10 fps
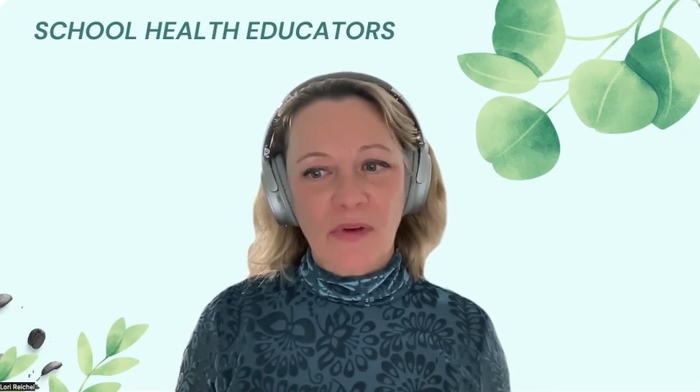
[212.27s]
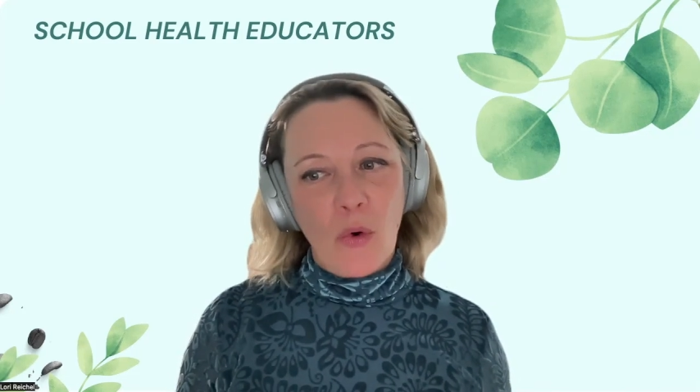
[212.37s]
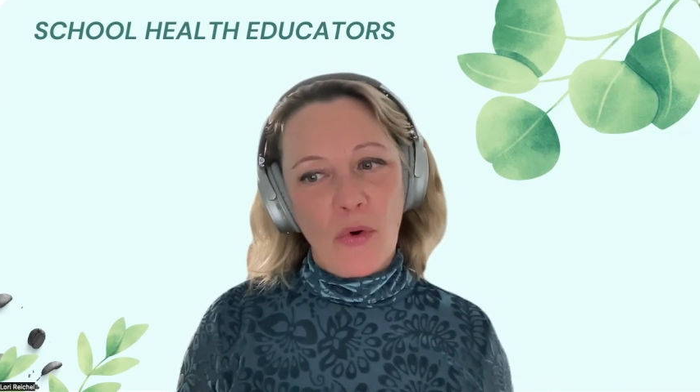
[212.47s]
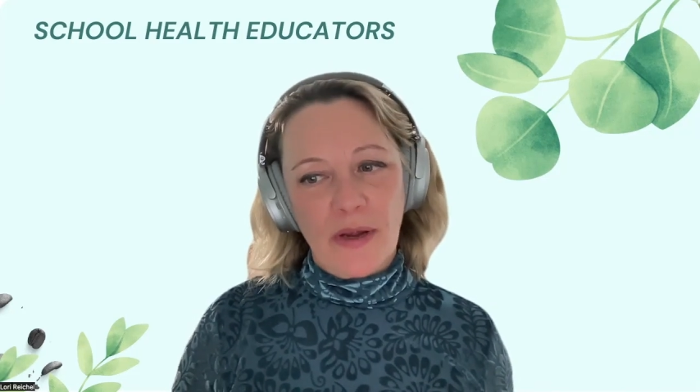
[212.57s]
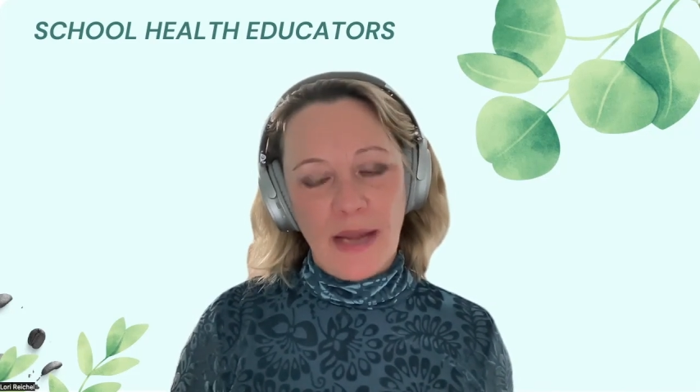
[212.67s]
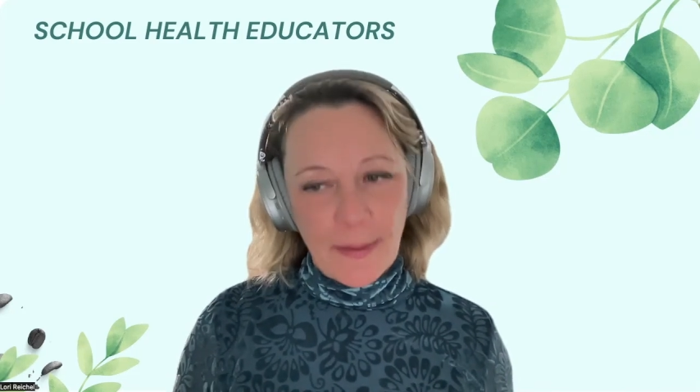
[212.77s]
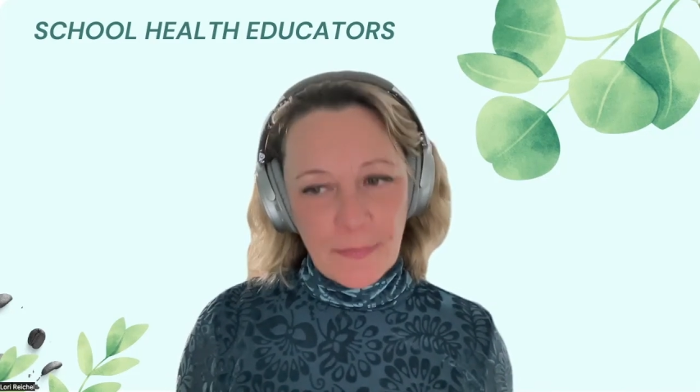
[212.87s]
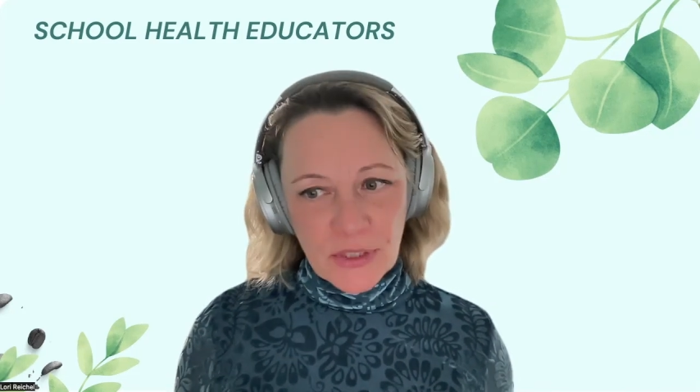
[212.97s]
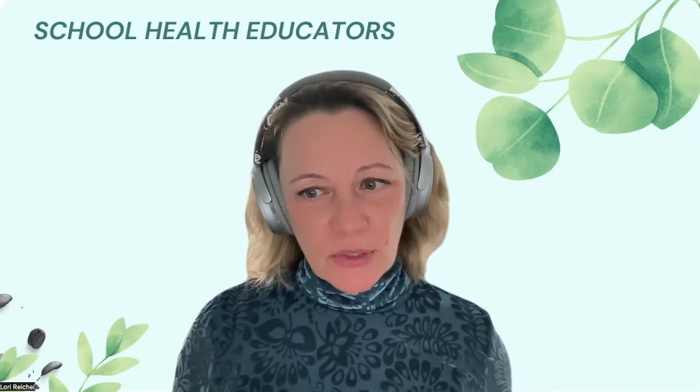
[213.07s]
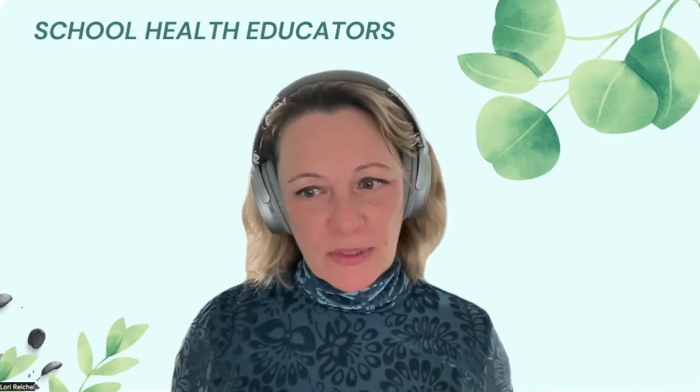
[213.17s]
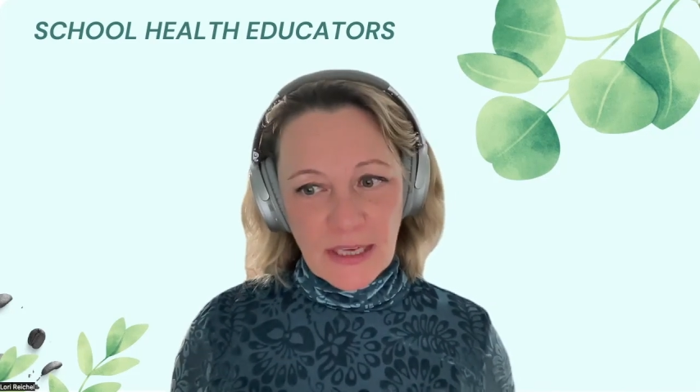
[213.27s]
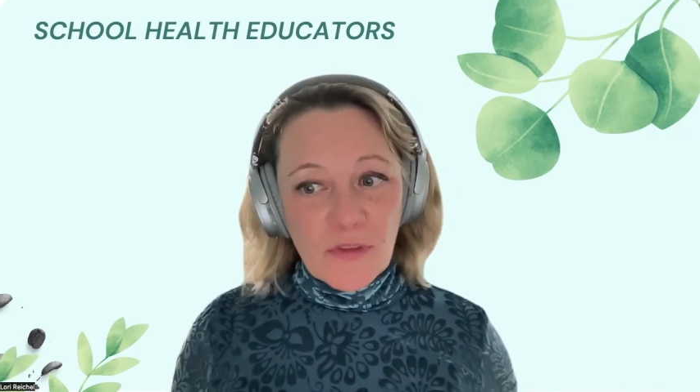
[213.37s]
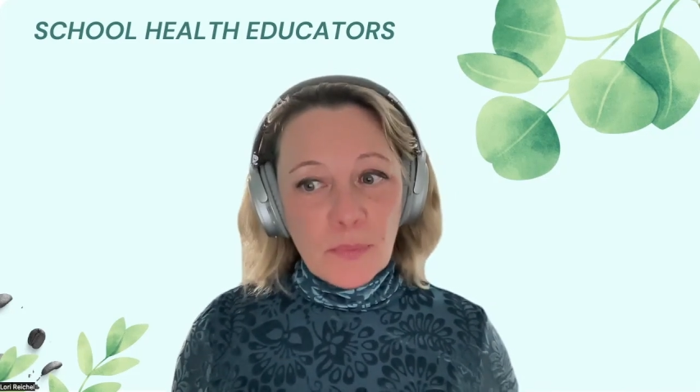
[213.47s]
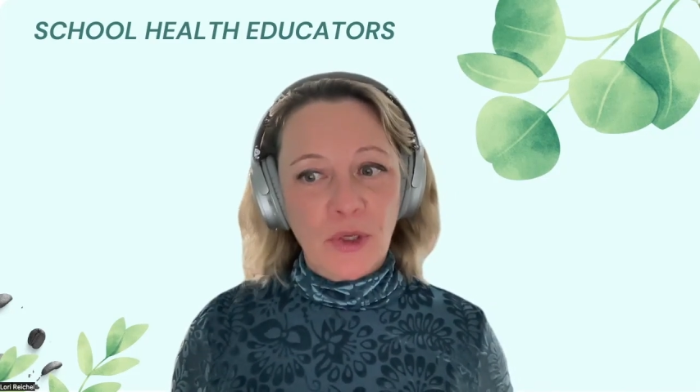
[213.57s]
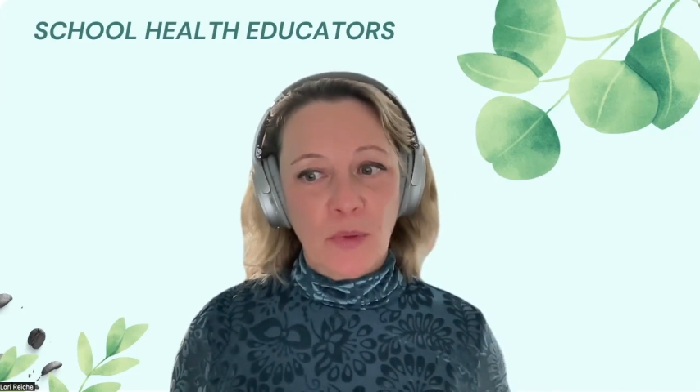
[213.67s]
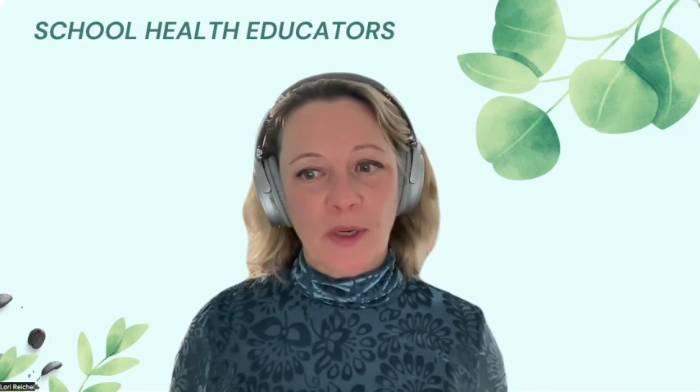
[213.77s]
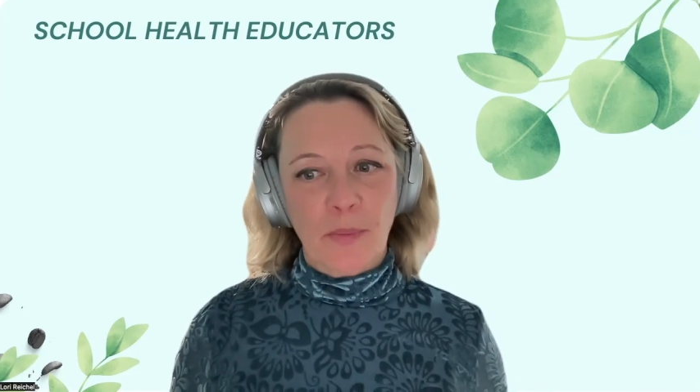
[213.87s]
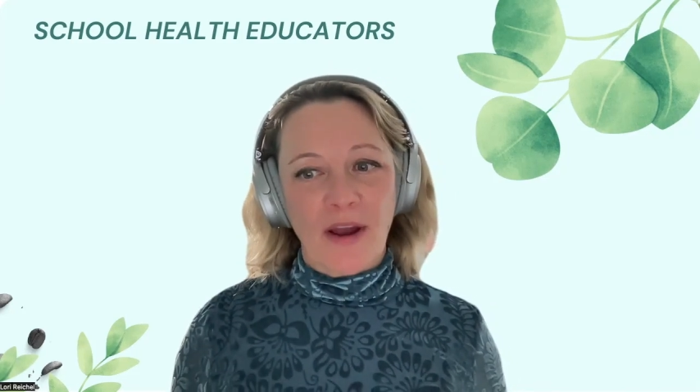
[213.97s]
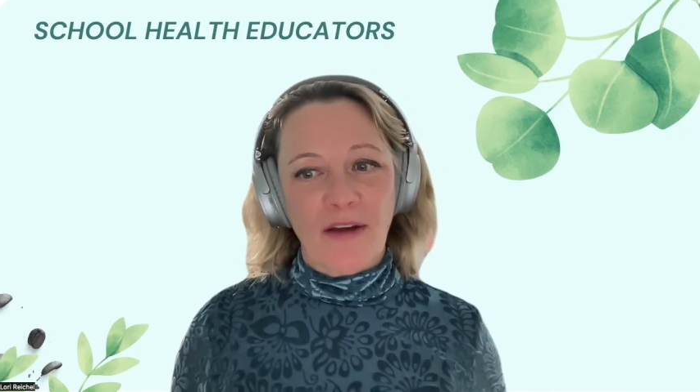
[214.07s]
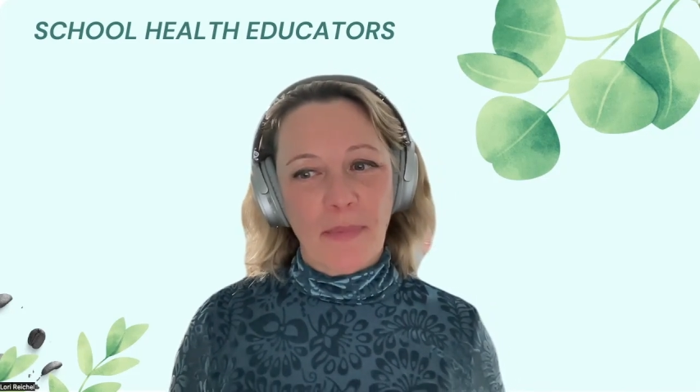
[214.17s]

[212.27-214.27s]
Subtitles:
recorded episodes of the Puberty Prof